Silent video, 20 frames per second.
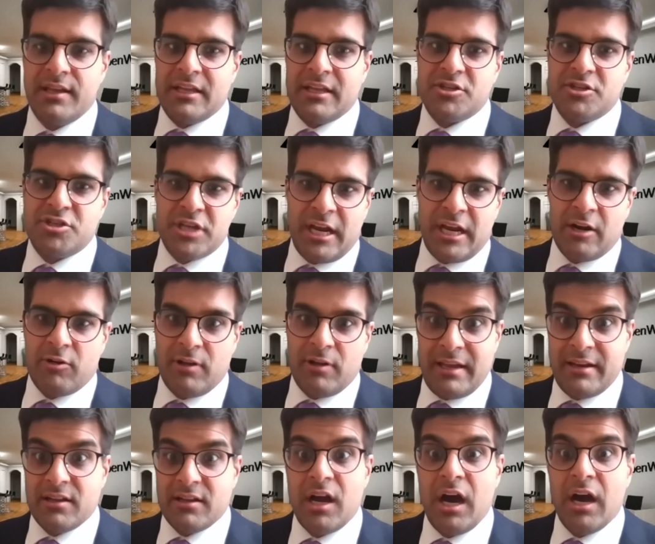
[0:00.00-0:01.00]
in
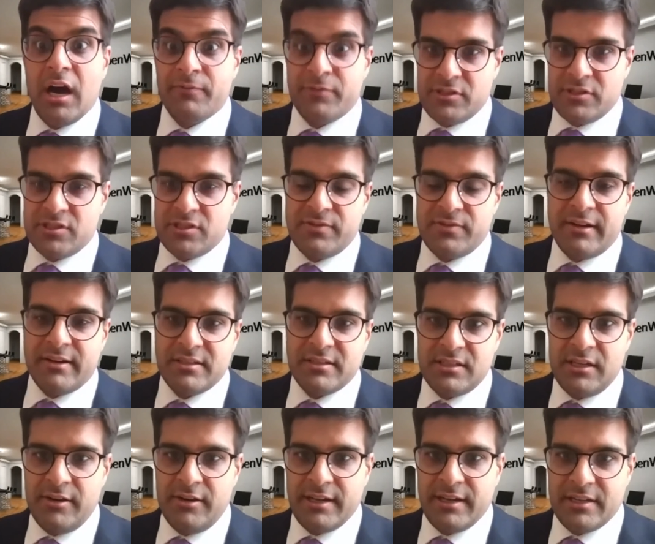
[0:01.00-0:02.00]
general at a conference is very
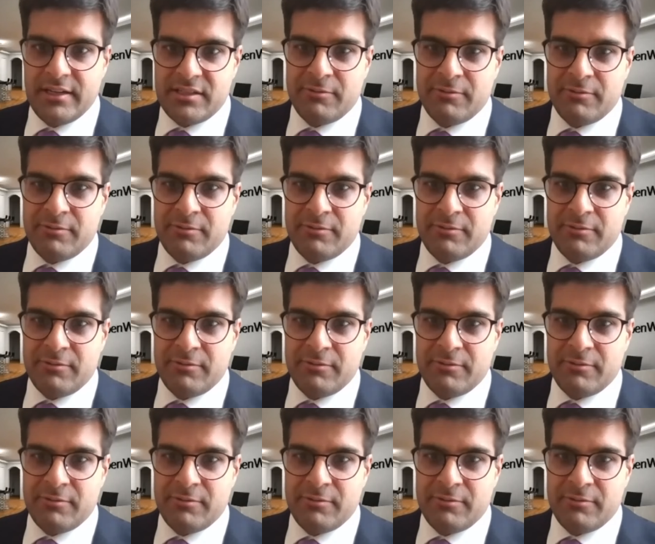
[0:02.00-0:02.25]
serious.